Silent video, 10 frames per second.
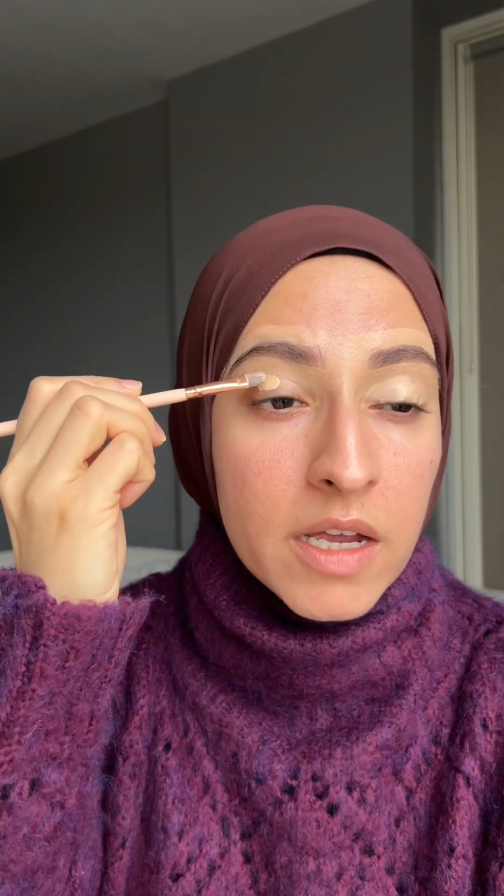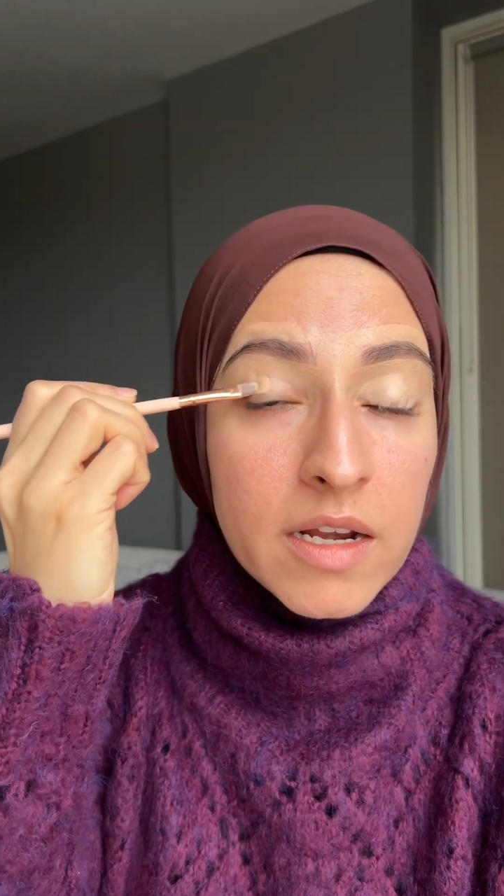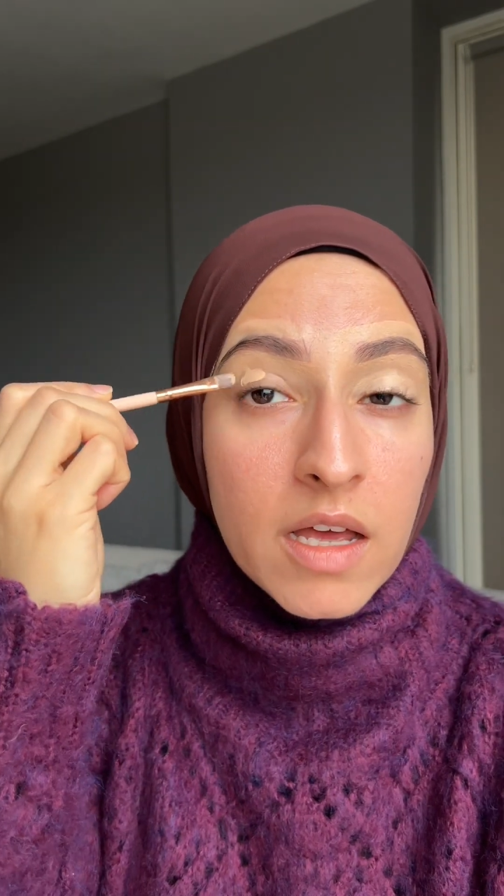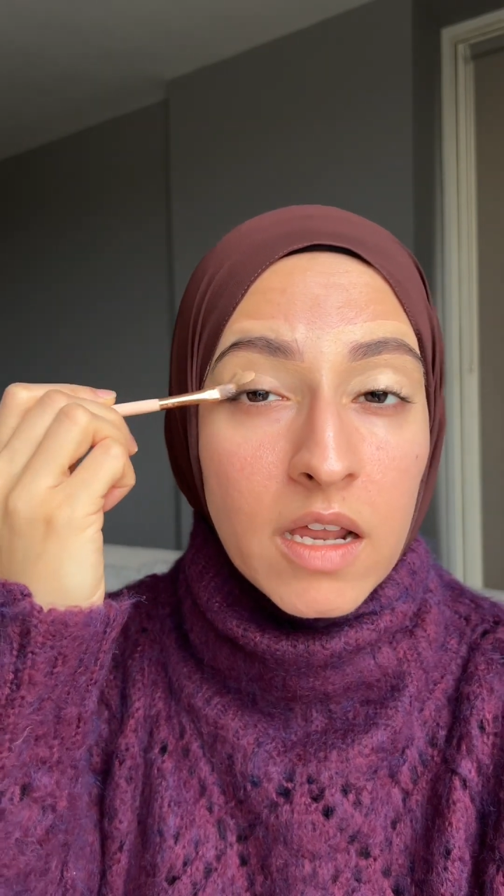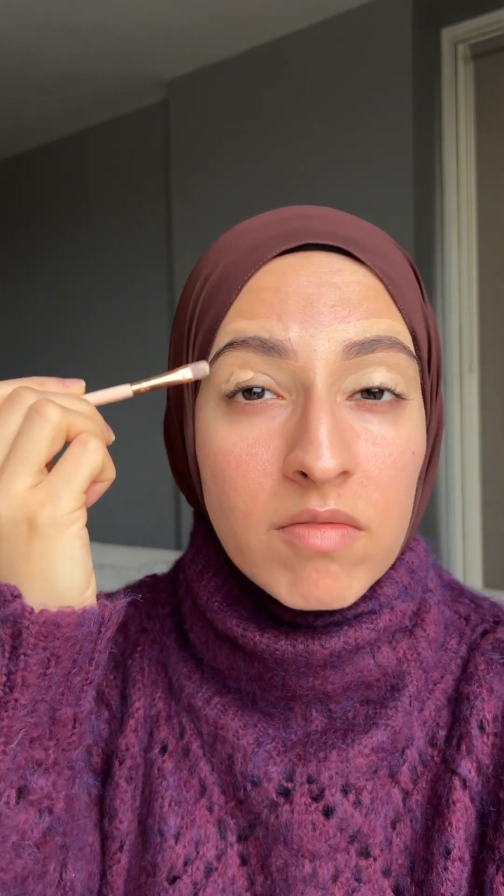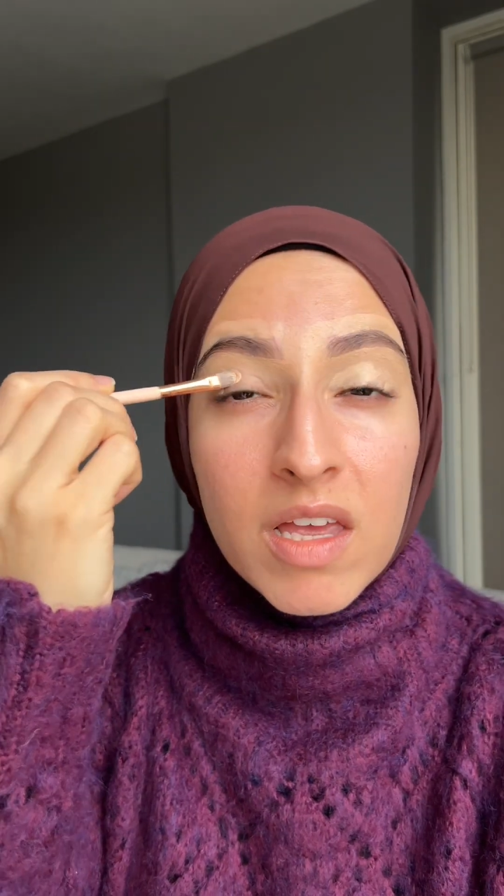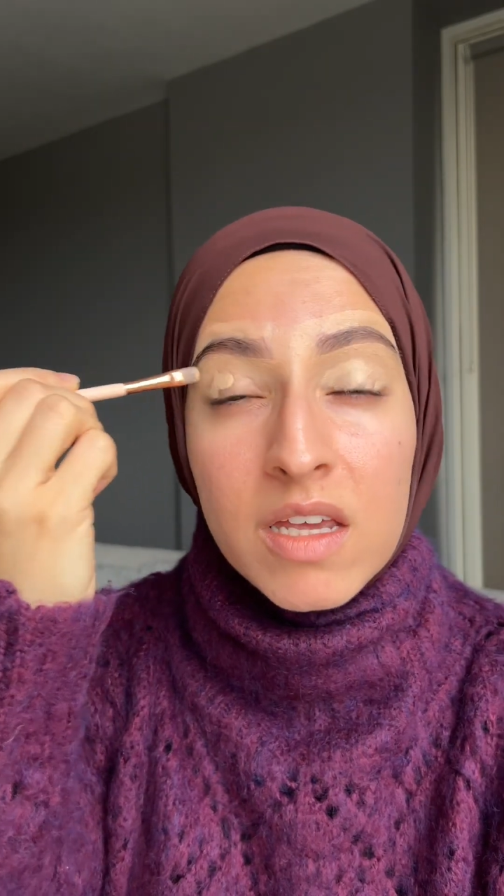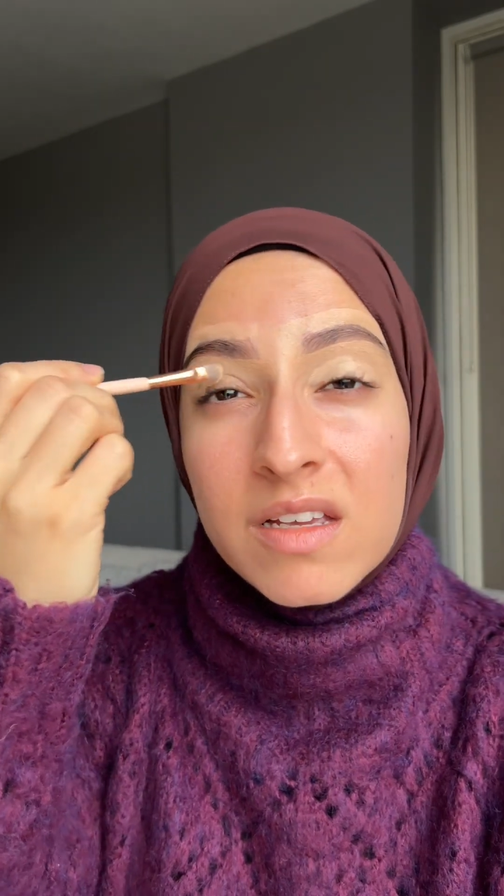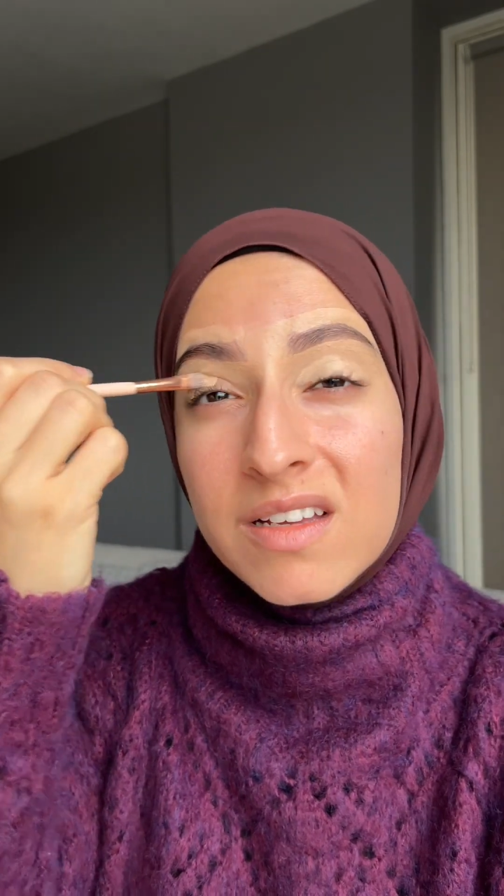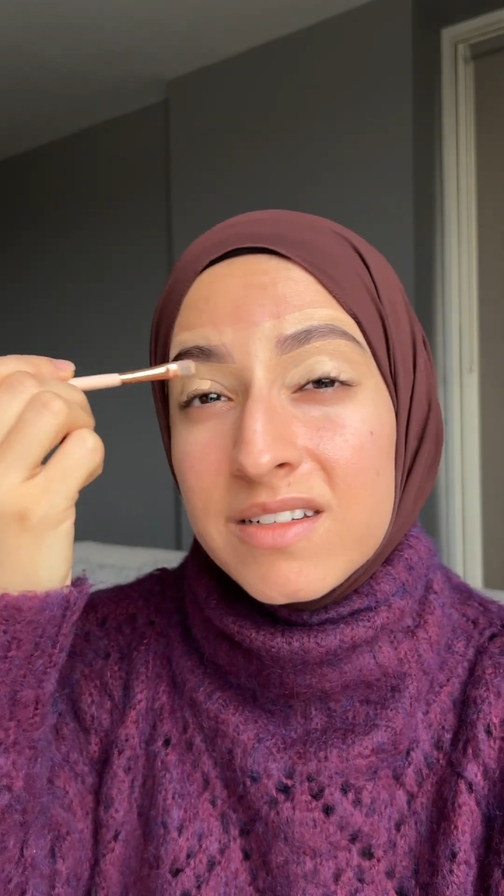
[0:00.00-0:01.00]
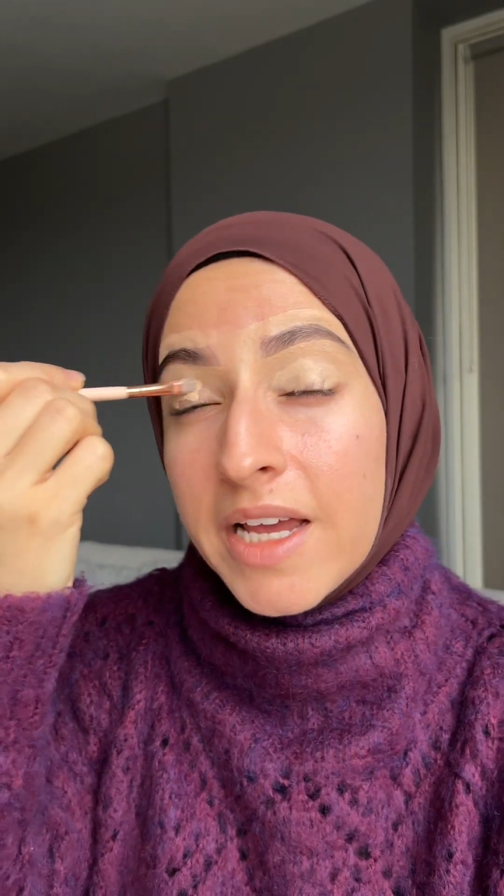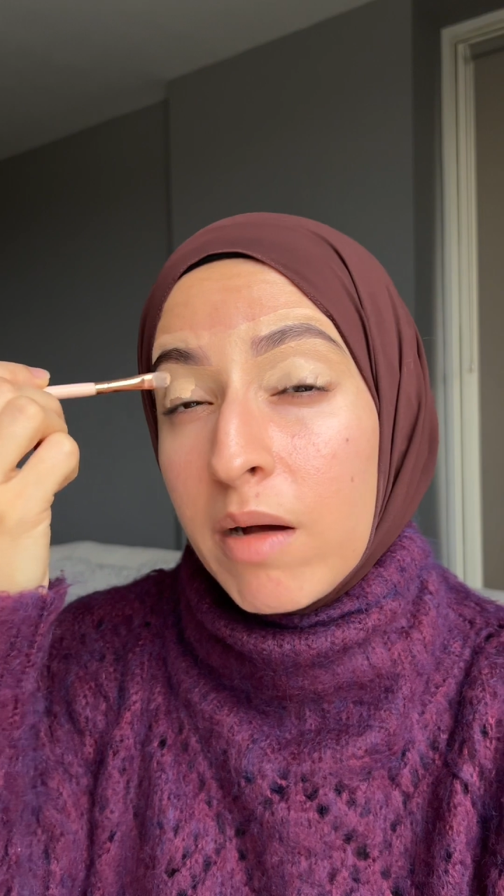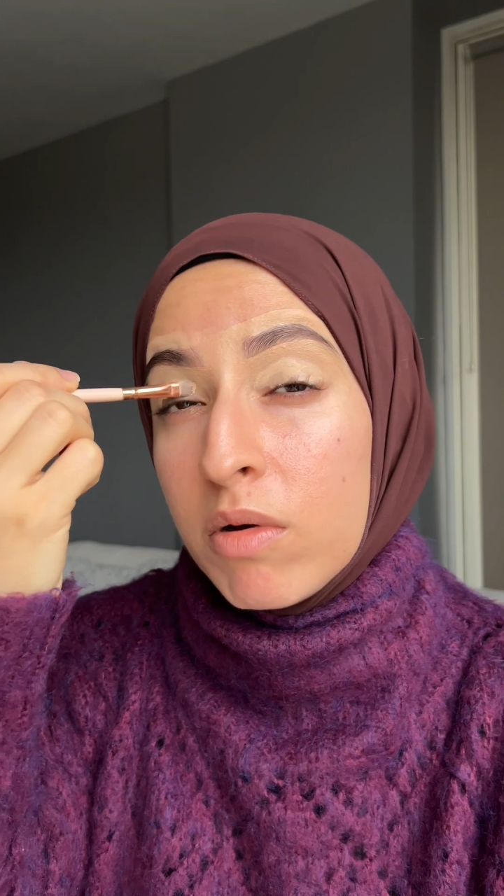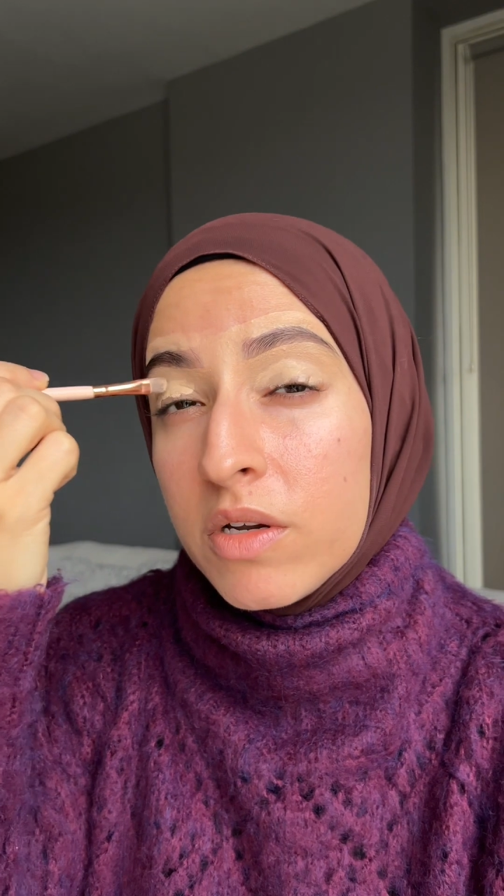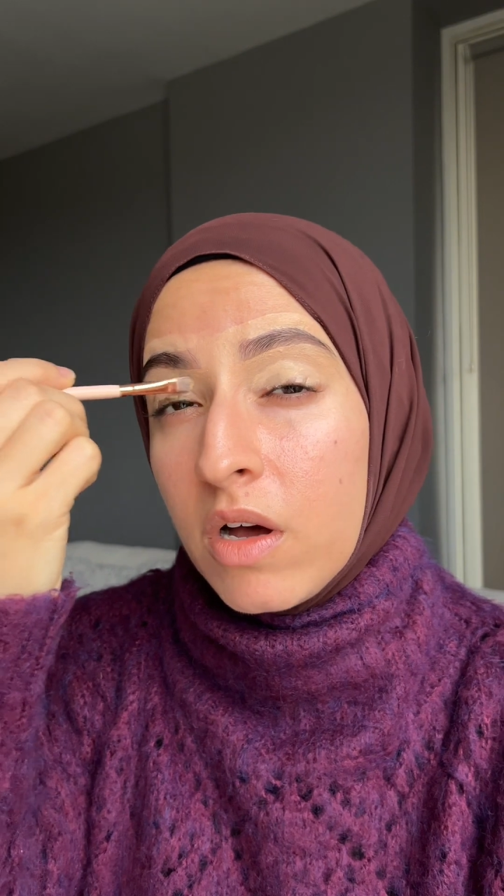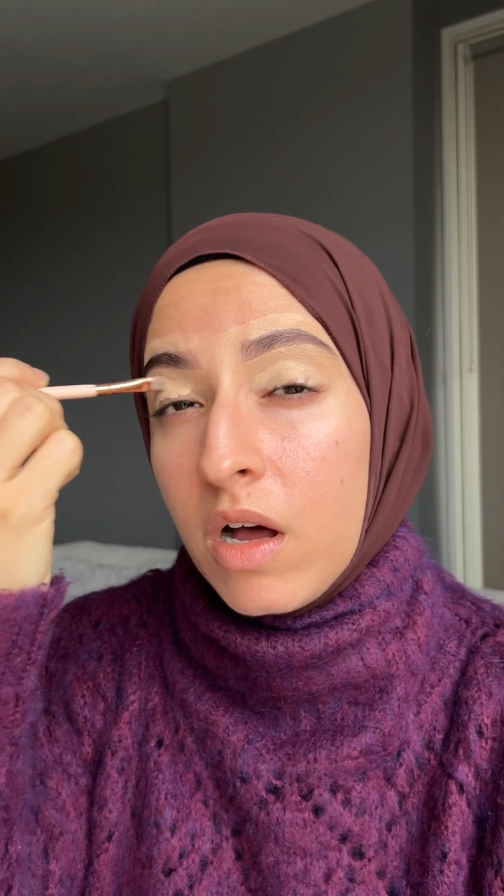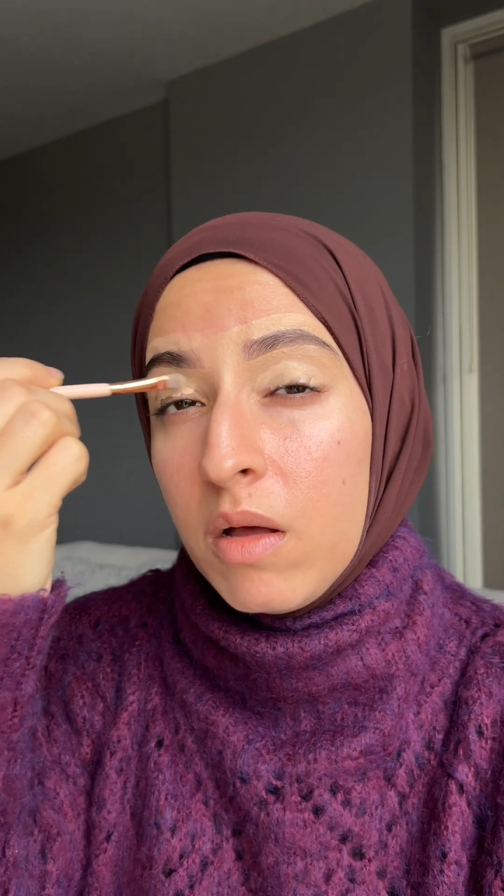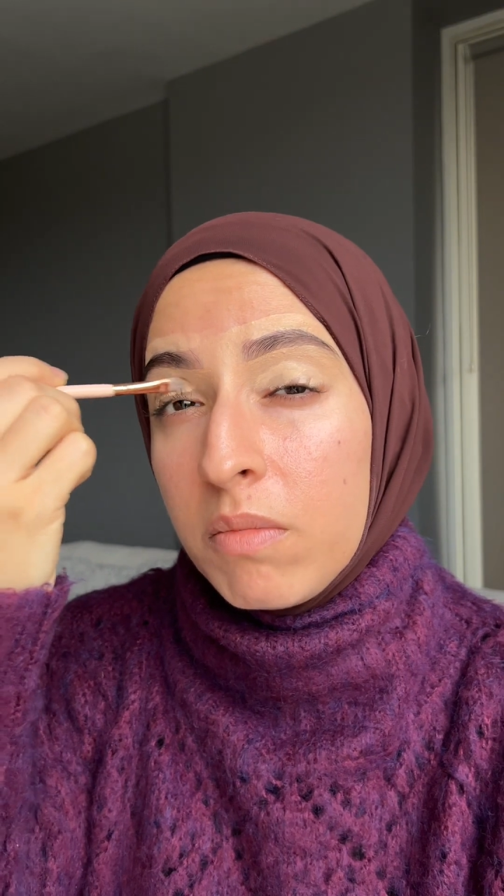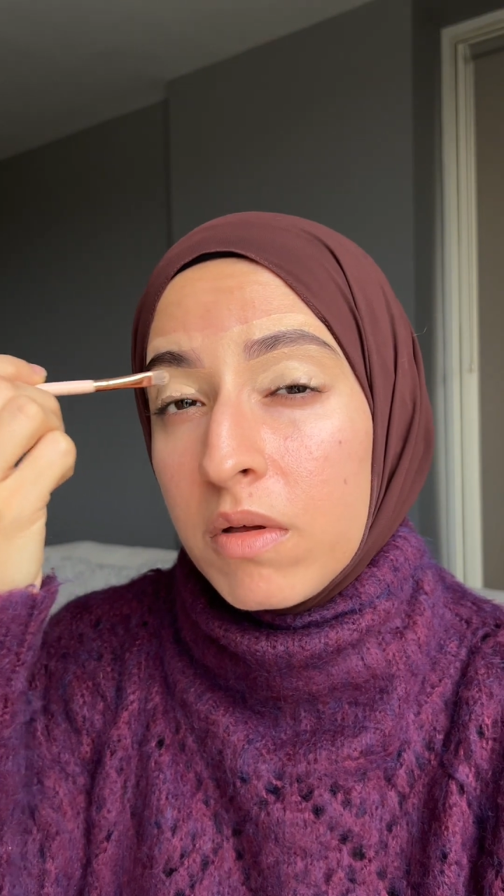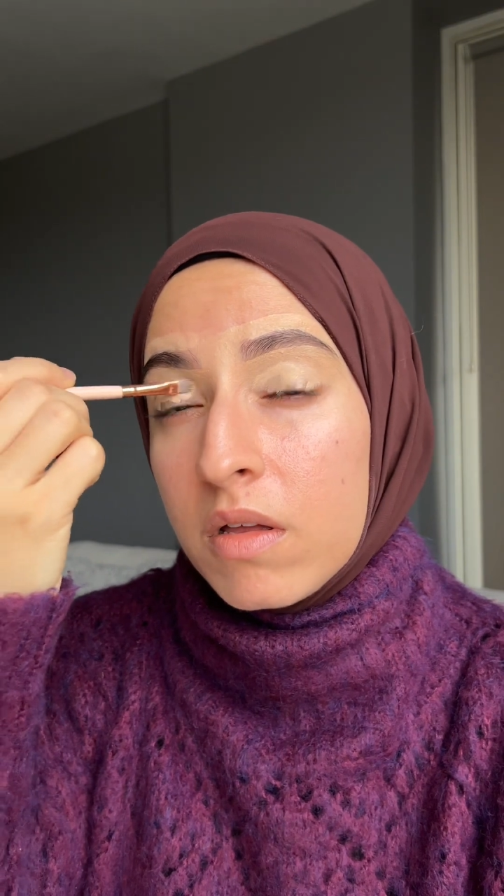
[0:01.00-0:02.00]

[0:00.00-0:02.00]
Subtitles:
and kind of like dab on top